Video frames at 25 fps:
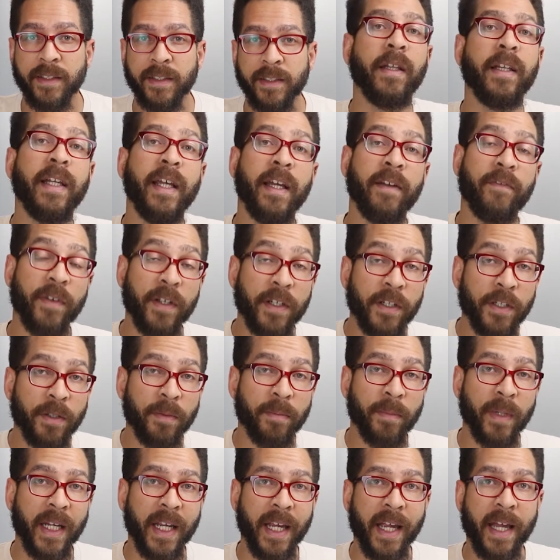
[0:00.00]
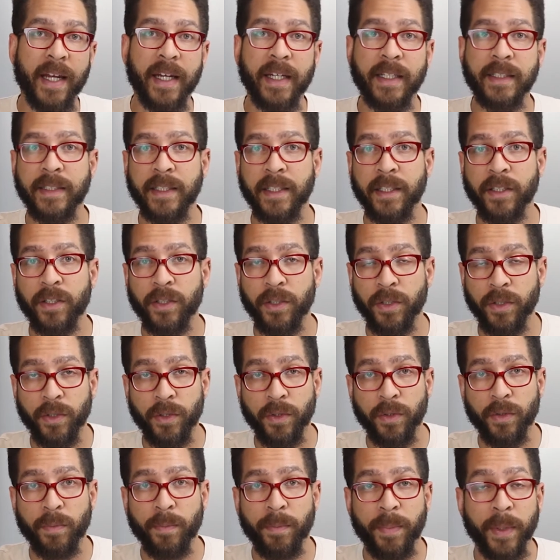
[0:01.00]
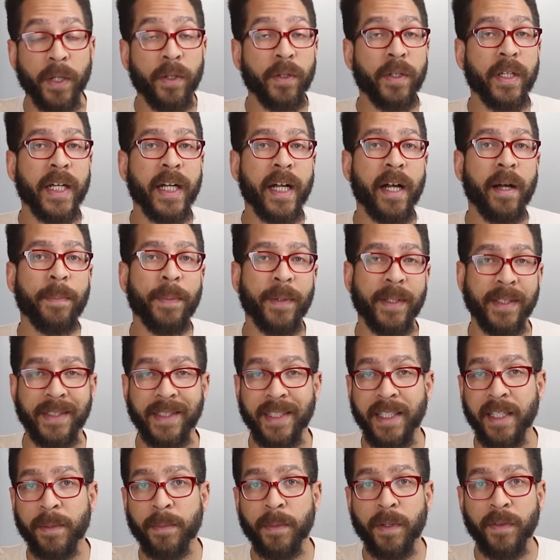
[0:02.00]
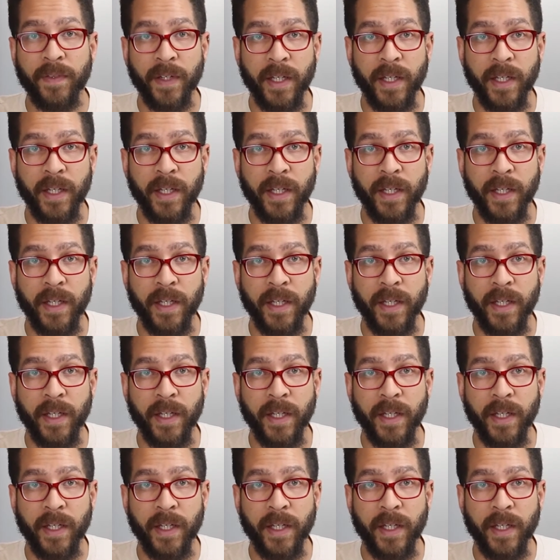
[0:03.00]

The adventure mechanics include building up a team of